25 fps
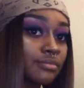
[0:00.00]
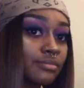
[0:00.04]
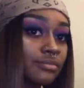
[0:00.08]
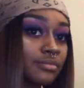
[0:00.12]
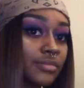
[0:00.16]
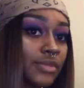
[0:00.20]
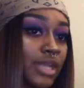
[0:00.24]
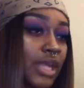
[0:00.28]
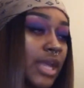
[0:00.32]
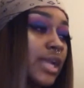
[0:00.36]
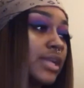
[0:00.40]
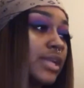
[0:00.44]

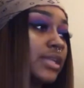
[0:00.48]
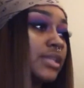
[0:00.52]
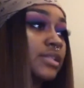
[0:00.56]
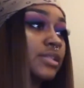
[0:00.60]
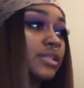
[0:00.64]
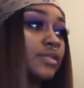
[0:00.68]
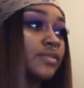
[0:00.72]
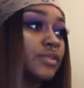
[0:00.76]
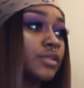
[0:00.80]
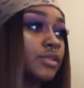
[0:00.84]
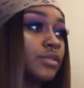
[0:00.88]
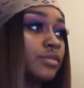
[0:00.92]
I didn't
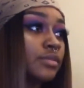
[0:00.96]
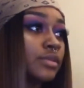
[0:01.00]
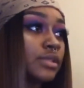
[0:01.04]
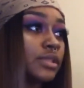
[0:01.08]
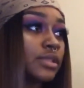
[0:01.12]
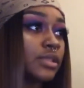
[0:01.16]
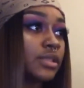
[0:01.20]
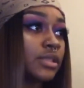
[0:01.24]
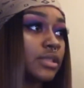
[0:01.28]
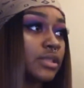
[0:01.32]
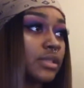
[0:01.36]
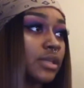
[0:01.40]
even do
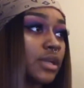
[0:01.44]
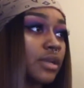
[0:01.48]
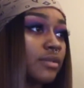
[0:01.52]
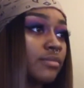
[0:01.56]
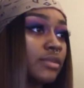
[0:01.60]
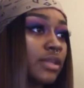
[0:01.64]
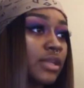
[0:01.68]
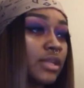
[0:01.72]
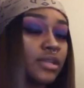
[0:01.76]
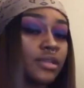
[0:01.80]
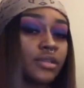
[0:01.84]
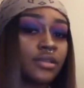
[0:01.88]
anything. I'm
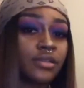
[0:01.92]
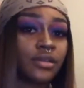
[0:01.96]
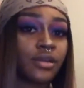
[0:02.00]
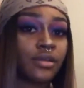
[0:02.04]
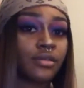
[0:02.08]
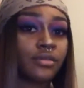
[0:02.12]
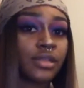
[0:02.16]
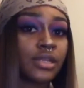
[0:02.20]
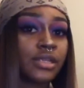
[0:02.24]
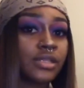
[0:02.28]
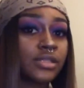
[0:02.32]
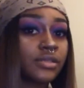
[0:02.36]
like, yo,
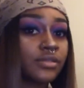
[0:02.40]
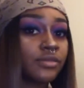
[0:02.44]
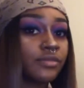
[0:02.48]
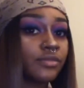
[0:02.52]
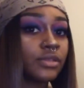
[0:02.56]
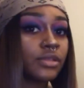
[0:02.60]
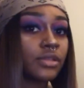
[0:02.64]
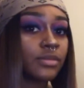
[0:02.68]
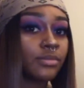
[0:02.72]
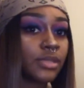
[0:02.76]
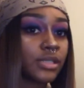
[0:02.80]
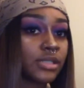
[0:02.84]
that's
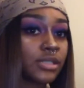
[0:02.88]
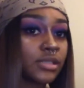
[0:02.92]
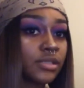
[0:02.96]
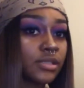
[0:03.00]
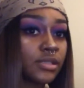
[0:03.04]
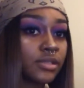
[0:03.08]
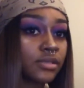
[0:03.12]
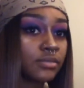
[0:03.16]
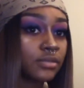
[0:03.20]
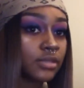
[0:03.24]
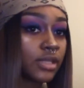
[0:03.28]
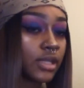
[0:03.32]
really messed
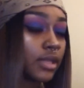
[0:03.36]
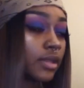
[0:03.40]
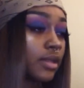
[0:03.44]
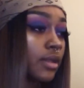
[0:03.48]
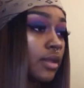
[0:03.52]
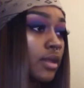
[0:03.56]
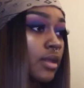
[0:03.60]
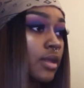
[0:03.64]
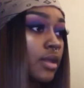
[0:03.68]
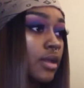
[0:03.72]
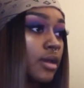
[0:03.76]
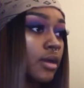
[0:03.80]
up. Like,
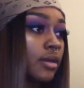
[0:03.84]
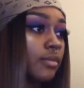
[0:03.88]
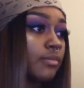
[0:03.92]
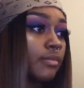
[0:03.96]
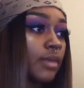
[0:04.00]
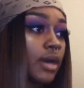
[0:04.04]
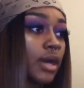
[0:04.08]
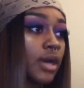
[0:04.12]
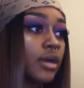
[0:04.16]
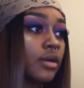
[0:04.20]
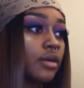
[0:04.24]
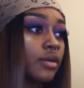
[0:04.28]

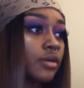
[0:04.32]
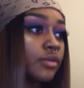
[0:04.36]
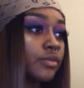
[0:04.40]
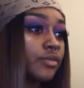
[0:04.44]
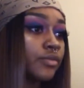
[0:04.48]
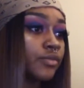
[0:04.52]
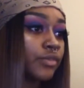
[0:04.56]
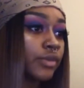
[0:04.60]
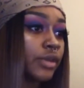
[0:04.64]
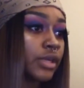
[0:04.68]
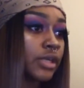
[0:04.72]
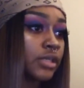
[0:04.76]
my own
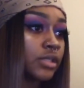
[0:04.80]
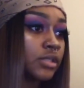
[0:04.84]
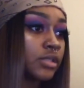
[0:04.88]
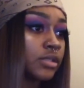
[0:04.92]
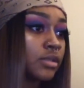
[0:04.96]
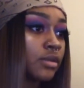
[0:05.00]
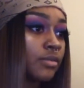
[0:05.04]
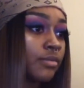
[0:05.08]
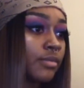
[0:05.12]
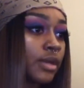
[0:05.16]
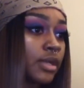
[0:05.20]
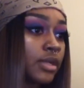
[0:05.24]
friend,
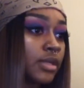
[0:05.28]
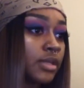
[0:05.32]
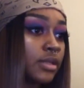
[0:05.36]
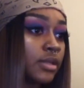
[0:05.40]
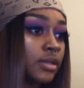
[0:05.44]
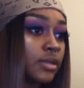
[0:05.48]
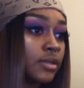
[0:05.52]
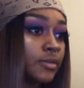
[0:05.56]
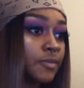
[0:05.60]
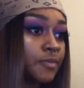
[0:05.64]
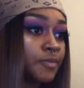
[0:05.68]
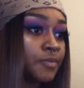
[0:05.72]
somebody
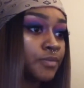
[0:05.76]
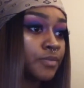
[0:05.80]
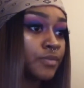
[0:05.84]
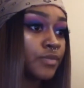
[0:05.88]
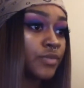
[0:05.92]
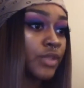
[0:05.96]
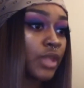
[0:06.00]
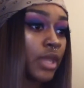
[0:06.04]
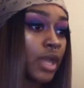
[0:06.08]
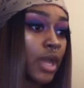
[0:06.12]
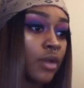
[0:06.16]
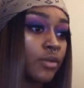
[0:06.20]

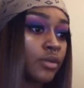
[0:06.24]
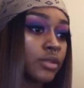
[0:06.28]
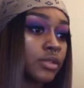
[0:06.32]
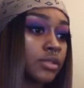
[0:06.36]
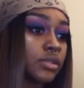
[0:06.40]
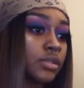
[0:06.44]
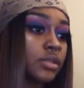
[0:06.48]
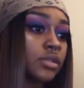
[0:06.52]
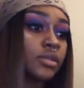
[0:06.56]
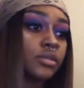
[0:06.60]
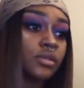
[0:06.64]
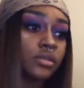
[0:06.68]
that I was
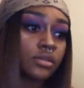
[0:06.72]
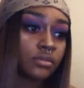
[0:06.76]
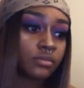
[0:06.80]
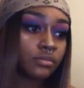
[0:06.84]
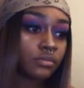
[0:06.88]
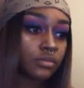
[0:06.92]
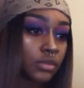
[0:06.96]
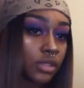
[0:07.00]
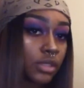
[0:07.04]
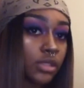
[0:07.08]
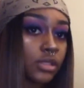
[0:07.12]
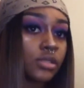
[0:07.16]

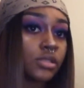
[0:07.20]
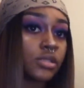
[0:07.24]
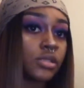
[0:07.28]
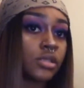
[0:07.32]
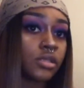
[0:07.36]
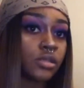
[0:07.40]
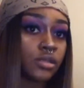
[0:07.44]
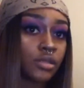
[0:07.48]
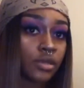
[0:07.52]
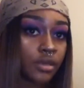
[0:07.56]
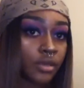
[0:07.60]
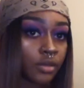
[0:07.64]
getting to
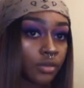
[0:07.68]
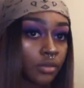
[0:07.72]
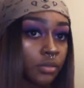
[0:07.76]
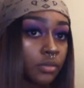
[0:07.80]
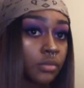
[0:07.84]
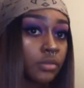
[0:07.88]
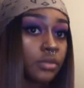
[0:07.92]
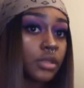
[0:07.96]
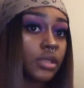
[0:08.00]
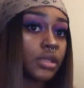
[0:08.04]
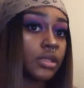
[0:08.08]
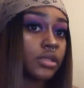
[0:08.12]
know,
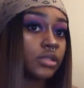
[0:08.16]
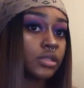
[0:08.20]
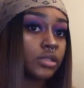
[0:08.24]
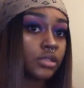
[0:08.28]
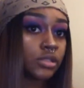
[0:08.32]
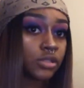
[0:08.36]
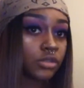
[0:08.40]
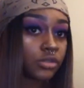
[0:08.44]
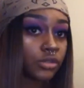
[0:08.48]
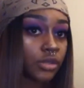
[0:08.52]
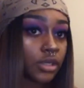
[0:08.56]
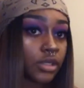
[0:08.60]
getting to
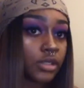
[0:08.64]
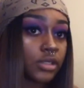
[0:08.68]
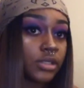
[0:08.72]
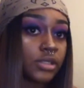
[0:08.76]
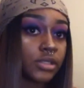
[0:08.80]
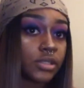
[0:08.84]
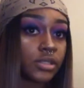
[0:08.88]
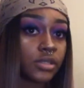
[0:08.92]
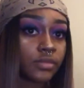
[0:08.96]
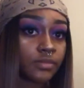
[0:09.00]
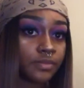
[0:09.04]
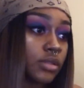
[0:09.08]

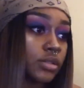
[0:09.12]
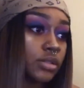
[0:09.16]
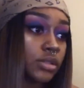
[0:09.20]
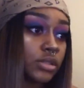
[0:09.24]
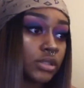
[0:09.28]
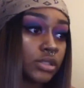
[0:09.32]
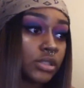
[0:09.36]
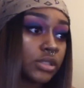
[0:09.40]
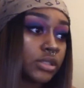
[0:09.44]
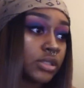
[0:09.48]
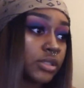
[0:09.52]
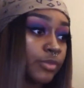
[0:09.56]
trust,
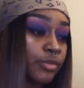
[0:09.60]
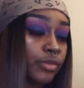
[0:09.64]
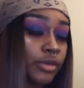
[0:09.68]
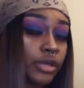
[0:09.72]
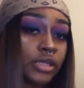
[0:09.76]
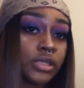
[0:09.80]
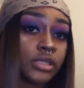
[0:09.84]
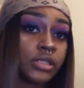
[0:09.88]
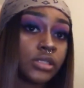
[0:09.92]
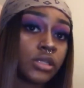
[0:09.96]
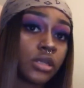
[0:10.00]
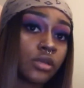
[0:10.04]
just
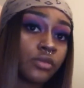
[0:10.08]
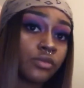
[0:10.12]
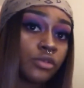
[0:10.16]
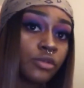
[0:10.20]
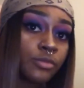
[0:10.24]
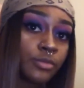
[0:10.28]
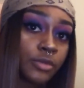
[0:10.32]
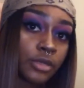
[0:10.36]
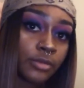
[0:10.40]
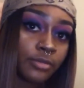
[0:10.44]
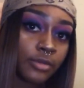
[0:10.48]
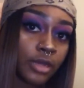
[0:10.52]
spreads a
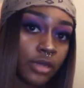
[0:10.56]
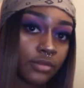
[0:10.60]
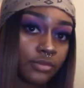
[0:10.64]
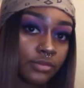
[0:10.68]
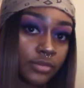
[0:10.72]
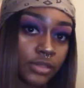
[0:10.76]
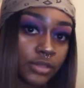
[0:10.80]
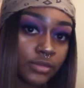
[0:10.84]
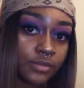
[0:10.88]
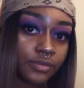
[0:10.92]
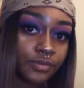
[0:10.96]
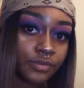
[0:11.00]
rumor about
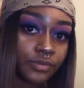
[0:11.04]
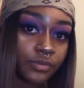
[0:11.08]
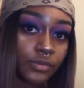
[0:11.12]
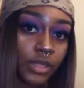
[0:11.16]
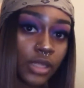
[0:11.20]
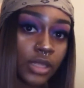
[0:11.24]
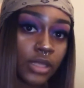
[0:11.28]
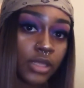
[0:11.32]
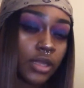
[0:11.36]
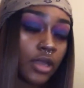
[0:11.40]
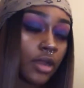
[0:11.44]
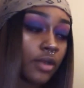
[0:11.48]
me.
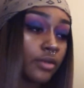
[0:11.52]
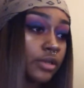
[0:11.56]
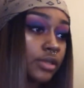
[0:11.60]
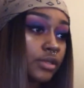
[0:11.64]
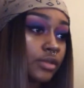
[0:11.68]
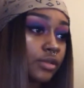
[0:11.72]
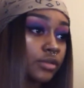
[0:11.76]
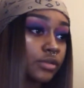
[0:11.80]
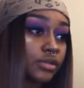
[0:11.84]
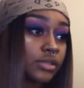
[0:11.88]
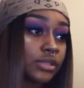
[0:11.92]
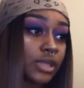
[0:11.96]
And he already
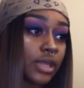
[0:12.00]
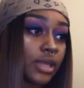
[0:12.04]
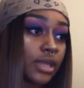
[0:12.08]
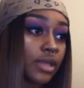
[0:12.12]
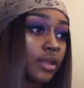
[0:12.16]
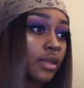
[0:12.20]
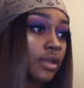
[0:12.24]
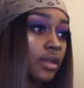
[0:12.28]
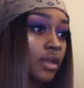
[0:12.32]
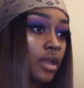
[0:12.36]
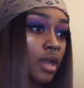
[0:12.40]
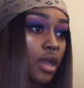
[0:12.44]
knows that
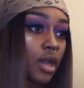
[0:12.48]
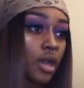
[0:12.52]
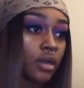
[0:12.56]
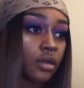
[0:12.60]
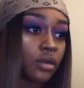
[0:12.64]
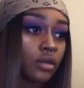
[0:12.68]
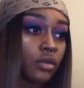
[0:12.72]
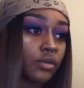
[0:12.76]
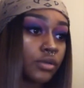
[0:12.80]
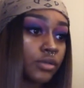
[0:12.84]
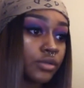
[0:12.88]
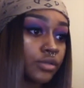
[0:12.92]
I'm
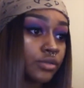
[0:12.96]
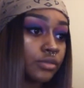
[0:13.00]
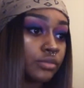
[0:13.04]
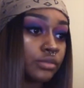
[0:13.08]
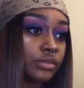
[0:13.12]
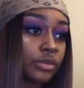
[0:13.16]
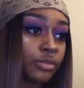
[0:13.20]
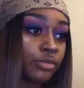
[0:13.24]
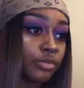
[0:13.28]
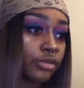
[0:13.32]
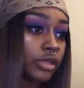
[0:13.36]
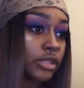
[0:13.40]
going through
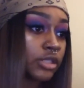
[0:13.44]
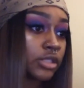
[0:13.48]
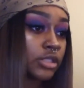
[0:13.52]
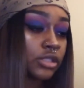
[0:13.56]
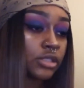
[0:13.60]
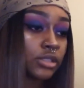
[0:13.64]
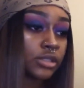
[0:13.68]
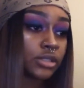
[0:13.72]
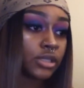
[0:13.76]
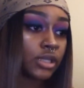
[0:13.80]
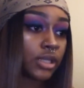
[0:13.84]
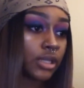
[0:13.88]
depression
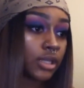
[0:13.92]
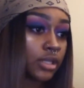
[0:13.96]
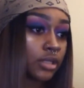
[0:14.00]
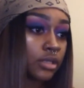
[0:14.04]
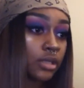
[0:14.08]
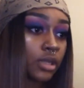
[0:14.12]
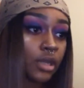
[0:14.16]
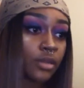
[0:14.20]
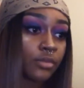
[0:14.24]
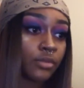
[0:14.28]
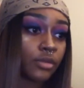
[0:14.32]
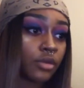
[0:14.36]
and
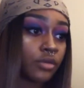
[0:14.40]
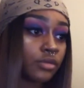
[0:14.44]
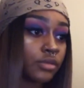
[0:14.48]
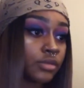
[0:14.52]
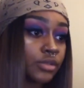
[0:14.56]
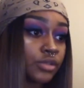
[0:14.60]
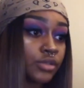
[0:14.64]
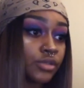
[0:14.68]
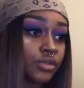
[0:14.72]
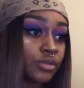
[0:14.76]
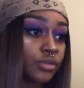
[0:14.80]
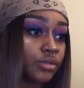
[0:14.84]
I'm going
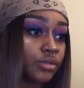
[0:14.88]
through